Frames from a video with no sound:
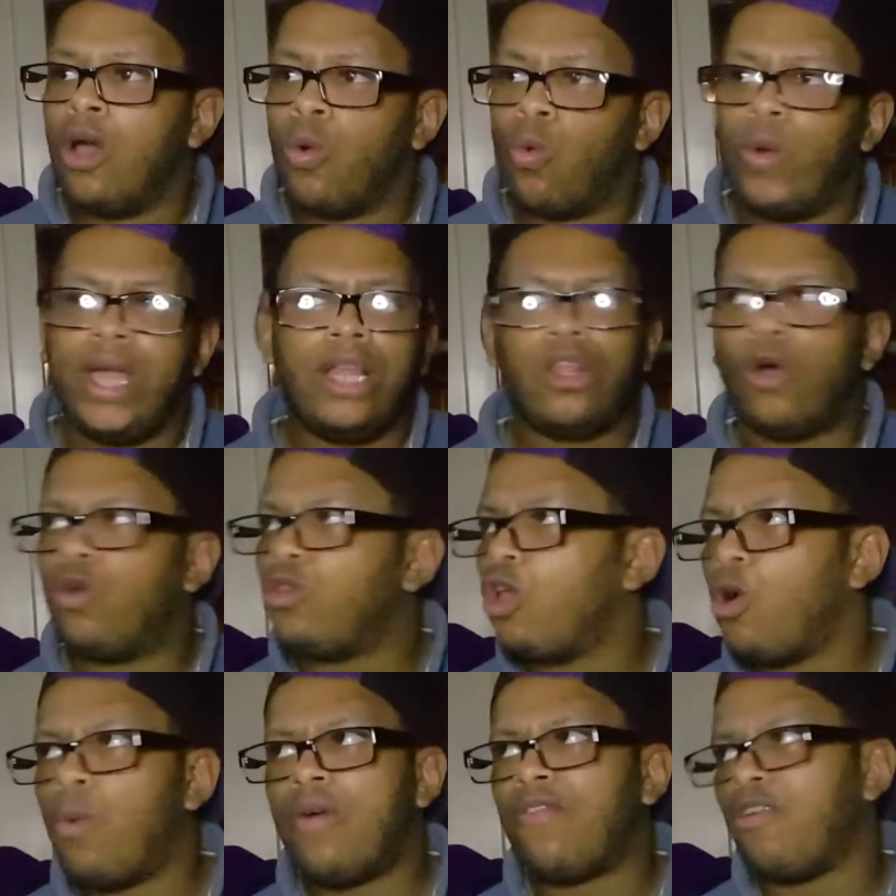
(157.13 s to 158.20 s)
We don't
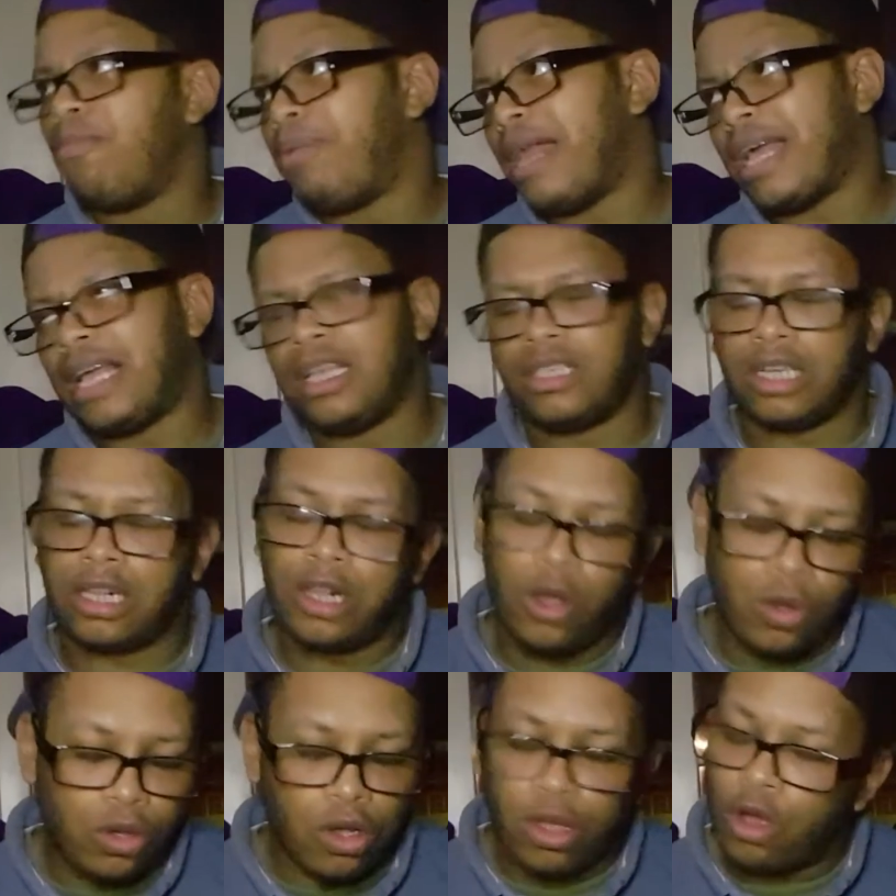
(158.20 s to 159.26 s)
know whether Black is a
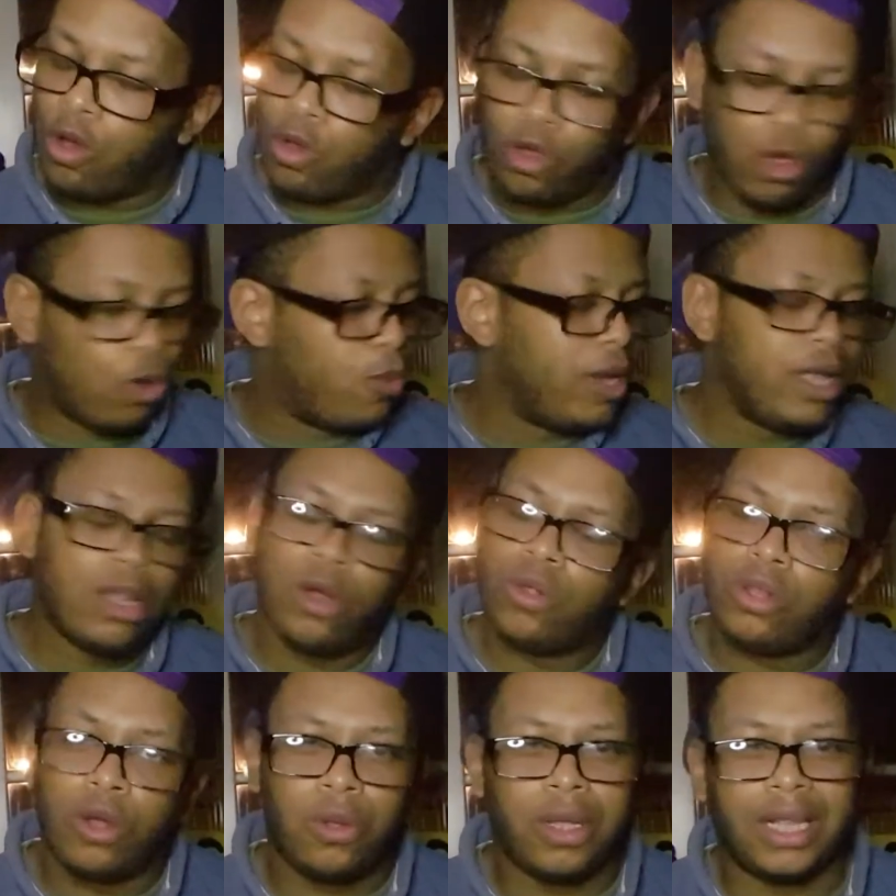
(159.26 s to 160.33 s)
clone of Goku. We
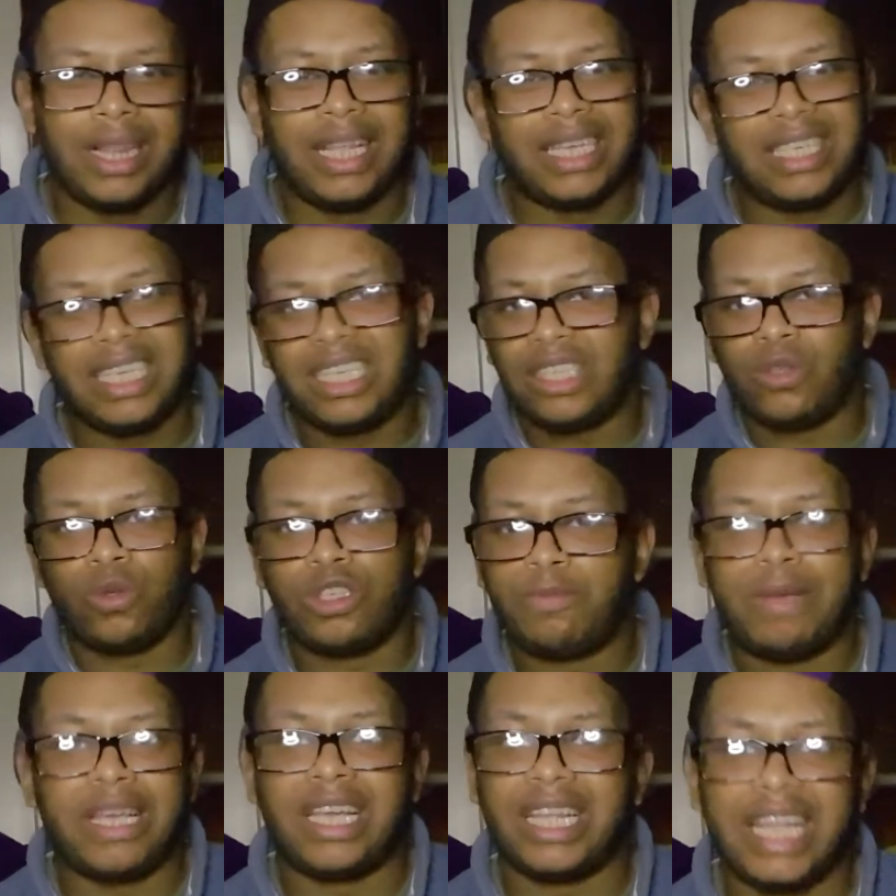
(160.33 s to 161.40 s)
don't know none of this. This is all
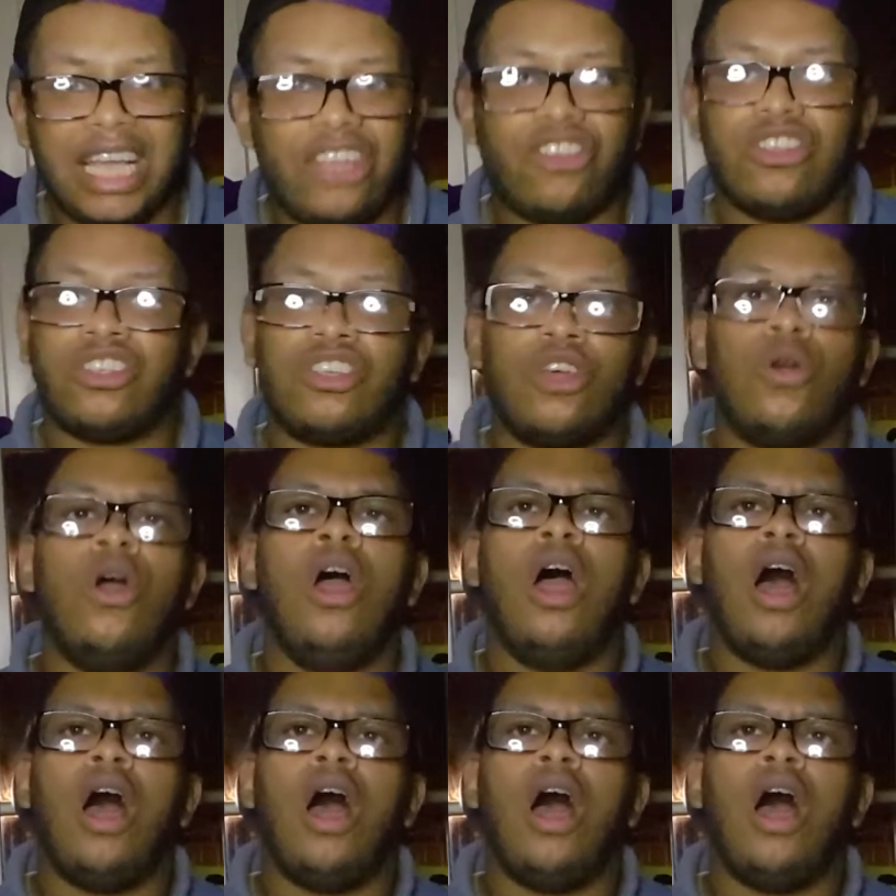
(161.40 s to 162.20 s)
speculation, so